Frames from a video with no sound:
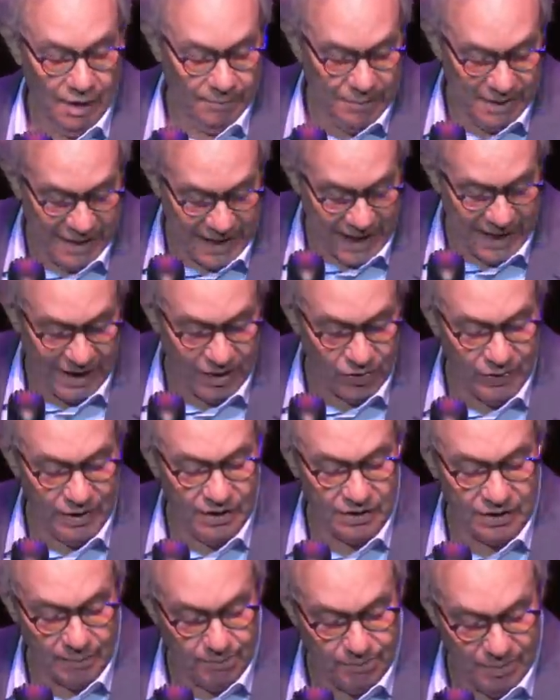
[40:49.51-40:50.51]
Be angry
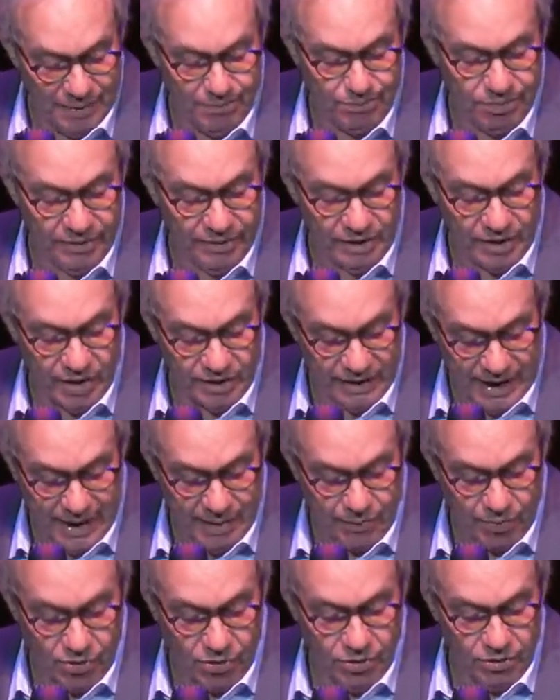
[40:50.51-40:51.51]
at the people in our
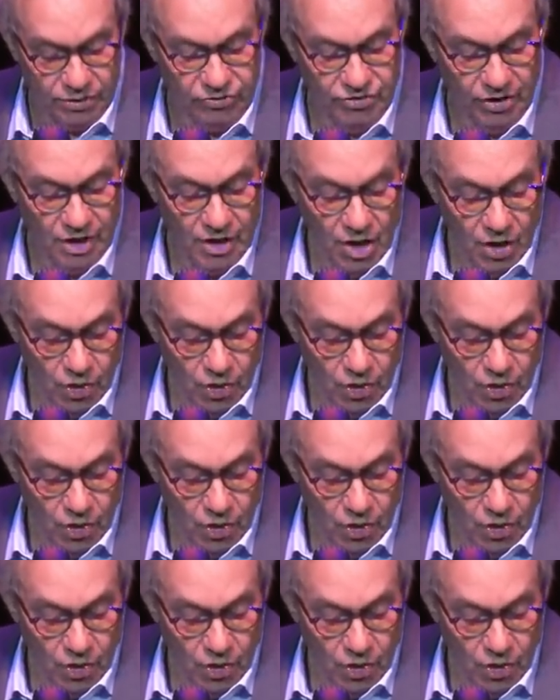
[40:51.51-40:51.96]
neighborhoods